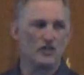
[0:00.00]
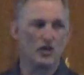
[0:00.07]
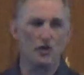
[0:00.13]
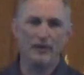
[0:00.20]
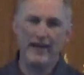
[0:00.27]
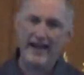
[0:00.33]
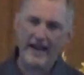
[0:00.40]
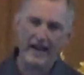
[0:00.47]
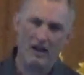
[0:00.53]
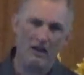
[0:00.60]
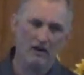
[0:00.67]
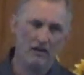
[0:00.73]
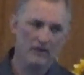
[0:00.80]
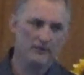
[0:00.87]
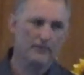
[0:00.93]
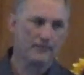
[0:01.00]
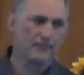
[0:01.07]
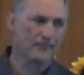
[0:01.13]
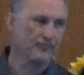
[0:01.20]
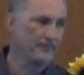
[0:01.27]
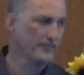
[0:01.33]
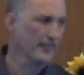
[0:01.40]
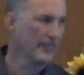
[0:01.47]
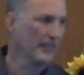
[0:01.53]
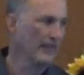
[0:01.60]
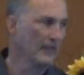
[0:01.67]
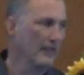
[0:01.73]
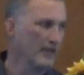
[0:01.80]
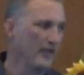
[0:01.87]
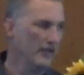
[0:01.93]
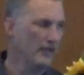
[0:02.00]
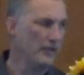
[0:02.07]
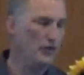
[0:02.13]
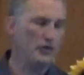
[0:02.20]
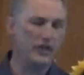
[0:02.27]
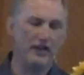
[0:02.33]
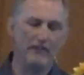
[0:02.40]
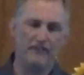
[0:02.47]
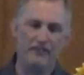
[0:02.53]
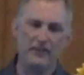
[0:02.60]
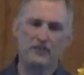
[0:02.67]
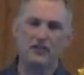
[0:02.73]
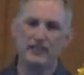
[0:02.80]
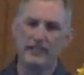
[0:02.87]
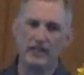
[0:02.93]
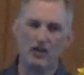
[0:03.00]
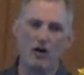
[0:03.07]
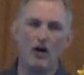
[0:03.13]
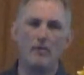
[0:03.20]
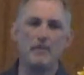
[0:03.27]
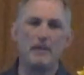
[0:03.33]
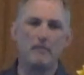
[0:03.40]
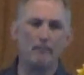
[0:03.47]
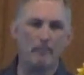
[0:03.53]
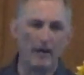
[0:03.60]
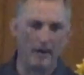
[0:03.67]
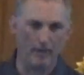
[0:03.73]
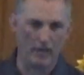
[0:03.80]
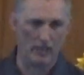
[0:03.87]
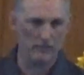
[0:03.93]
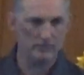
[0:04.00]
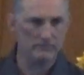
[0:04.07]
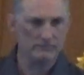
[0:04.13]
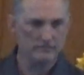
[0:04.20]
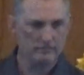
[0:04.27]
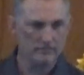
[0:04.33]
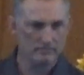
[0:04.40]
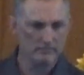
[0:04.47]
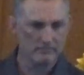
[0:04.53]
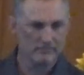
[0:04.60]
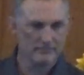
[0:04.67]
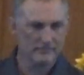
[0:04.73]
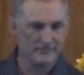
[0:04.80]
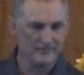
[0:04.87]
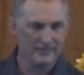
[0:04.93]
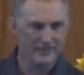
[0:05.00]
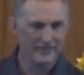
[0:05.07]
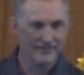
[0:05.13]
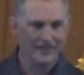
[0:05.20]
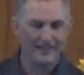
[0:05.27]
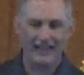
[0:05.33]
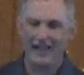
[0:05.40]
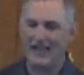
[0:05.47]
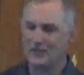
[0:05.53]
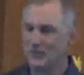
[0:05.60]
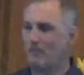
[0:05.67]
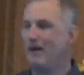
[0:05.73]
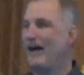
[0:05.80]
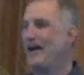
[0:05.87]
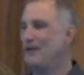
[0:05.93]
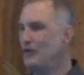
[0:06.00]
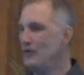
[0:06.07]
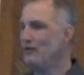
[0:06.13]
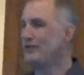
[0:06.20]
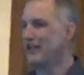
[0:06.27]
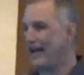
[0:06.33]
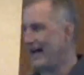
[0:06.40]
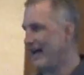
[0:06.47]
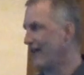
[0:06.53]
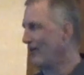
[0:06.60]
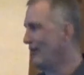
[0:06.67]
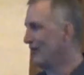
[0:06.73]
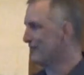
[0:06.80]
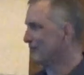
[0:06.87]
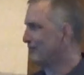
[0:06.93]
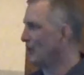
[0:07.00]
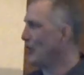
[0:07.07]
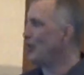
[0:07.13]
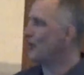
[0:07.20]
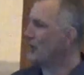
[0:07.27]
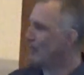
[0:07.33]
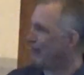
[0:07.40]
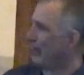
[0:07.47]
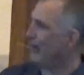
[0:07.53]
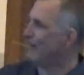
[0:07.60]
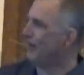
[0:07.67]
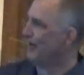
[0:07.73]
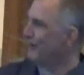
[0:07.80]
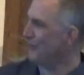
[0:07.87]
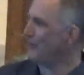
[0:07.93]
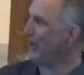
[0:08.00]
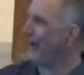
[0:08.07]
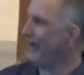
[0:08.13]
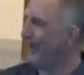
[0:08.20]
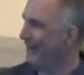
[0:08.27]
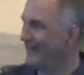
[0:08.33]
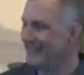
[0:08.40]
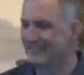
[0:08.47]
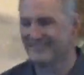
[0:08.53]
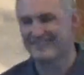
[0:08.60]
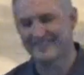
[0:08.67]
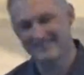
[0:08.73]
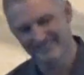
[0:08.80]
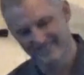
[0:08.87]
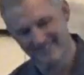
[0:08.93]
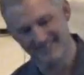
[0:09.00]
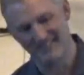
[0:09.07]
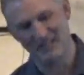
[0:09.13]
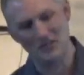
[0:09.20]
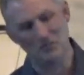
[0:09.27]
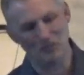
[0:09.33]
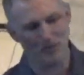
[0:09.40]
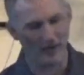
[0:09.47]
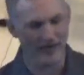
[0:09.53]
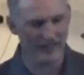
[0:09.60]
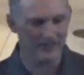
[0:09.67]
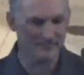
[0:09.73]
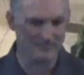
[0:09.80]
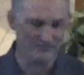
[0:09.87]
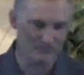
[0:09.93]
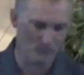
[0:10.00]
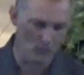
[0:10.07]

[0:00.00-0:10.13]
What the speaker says: So now you can officially call me Bubba. That's my new title, Brother Bubba, okay? Well, let's pray.